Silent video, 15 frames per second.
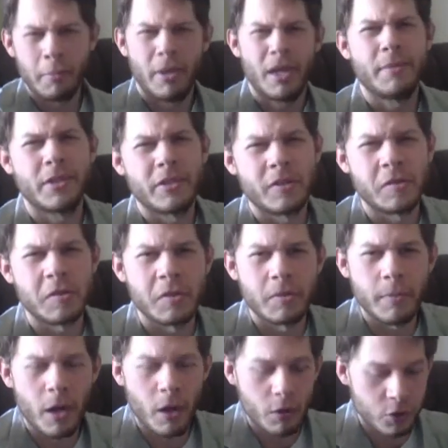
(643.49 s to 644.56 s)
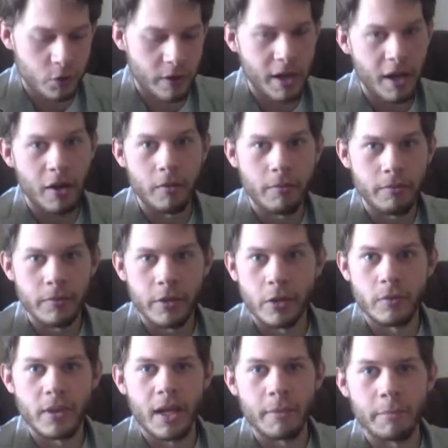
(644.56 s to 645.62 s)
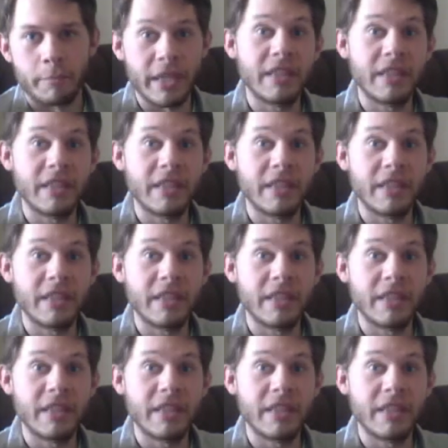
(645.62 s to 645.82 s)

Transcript: Maybe just a small trial, not